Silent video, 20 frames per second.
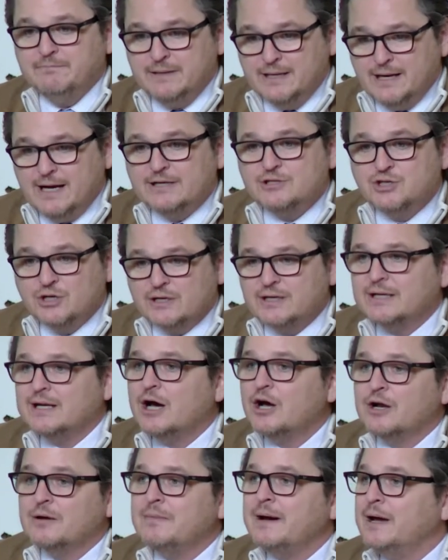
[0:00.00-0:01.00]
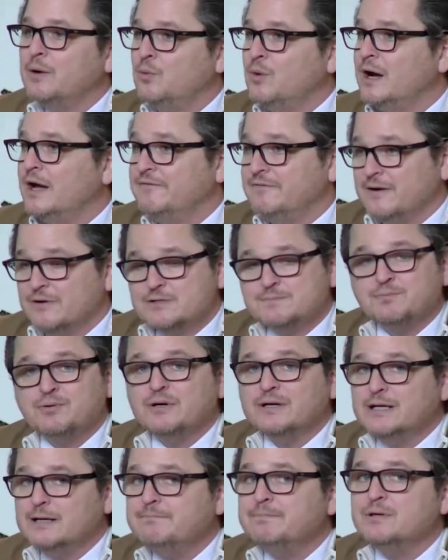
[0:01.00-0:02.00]
I took it out on my wife. I
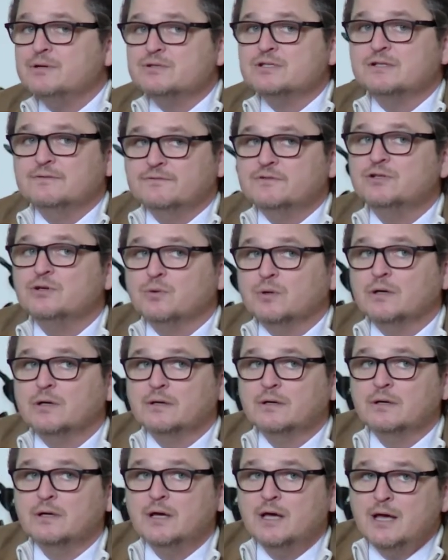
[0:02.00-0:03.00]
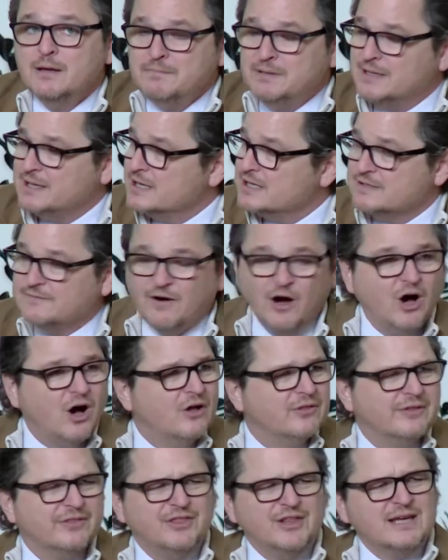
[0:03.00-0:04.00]
was pretty abusive to her because
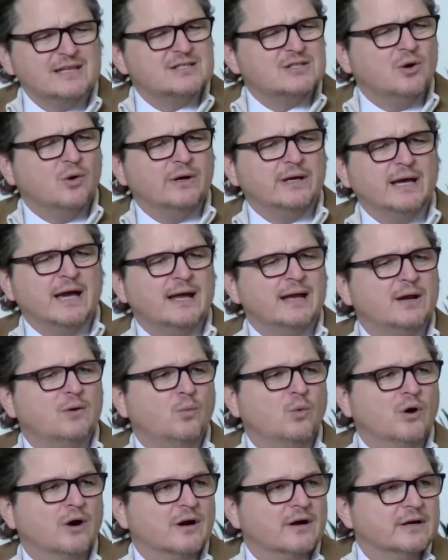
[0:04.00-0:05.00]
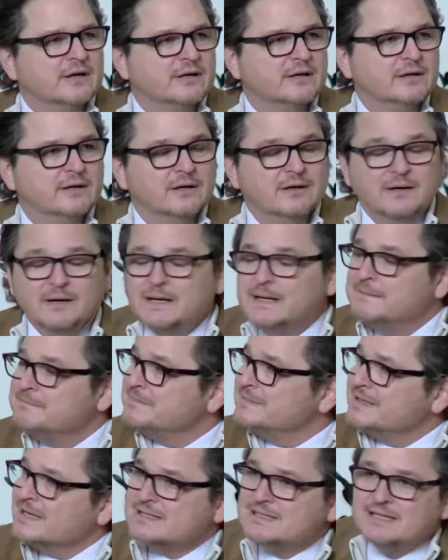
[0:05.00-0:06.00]
of all the things going on at work.
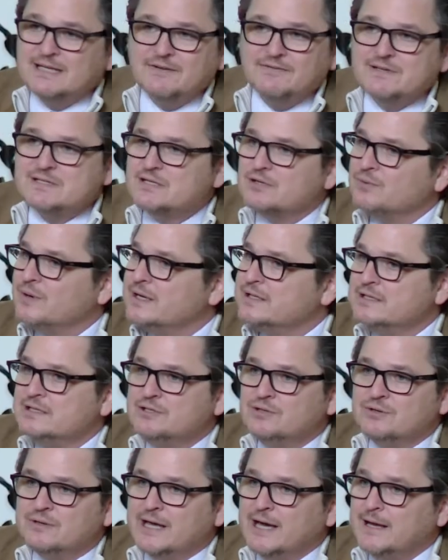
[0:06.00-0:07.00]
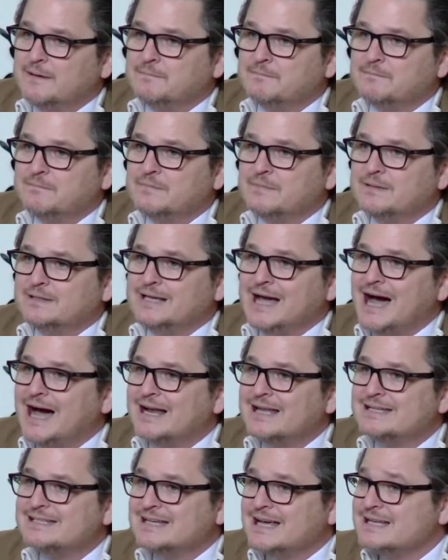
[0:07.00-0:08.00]
Doesn't give us the right to do that.
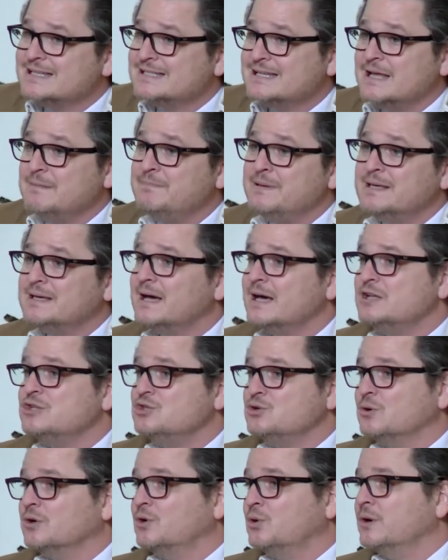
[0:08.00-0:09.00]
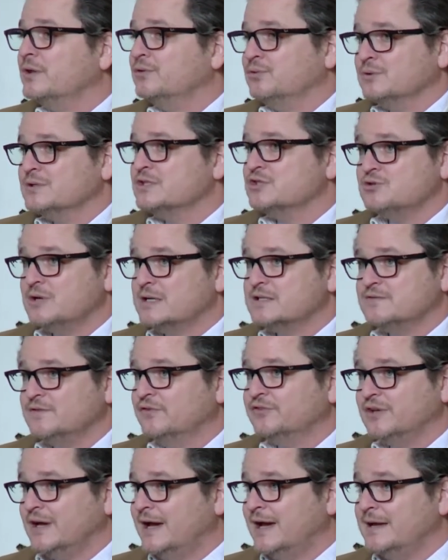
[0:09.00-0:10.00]
God is not saying, because you are going through a
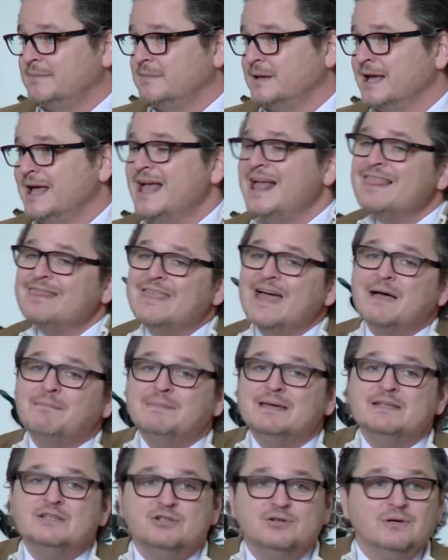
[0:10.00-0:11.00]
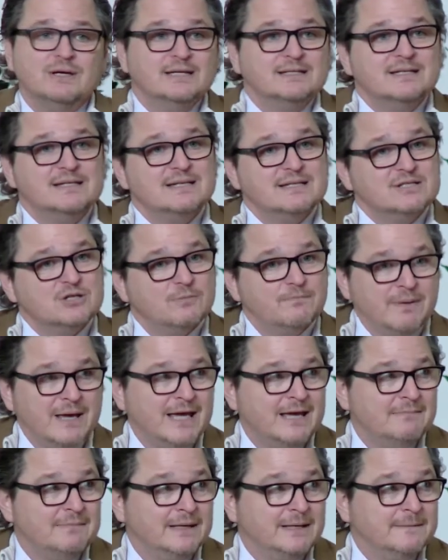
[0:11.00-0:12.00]
stressful time, that means you get to
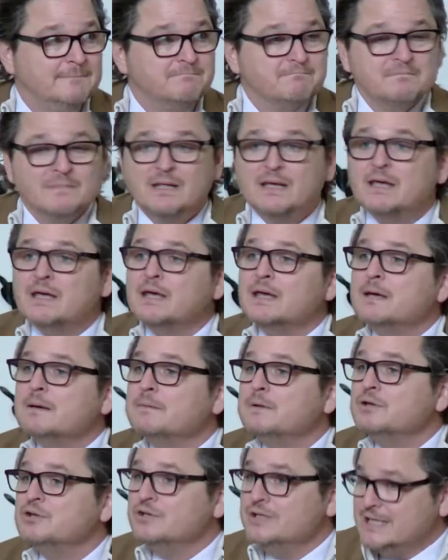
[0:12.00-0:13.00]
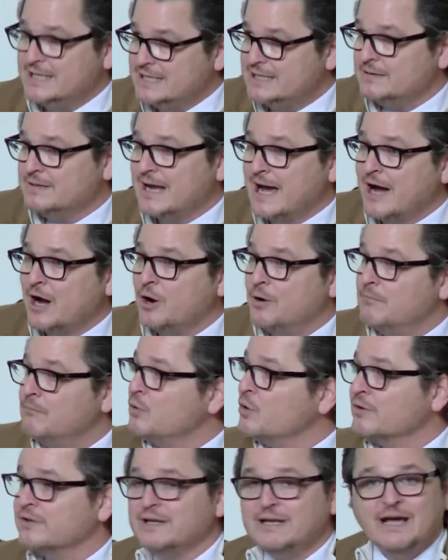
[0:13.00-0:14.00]
disobey me. You need to
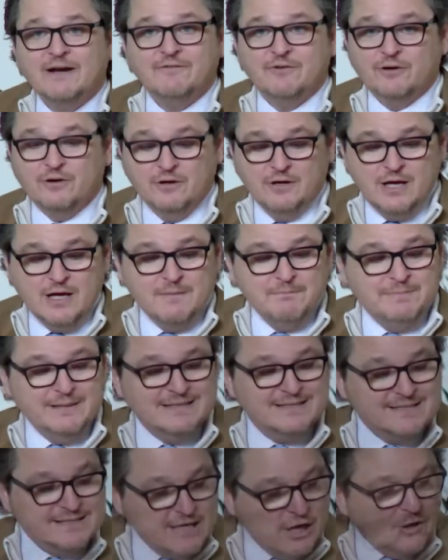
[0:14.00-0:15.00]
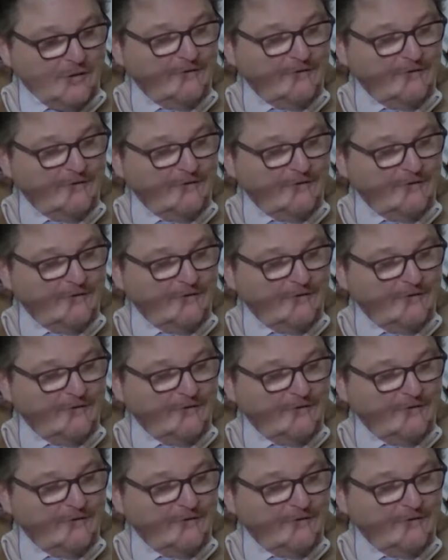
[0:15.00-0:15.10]
now, more than ever, be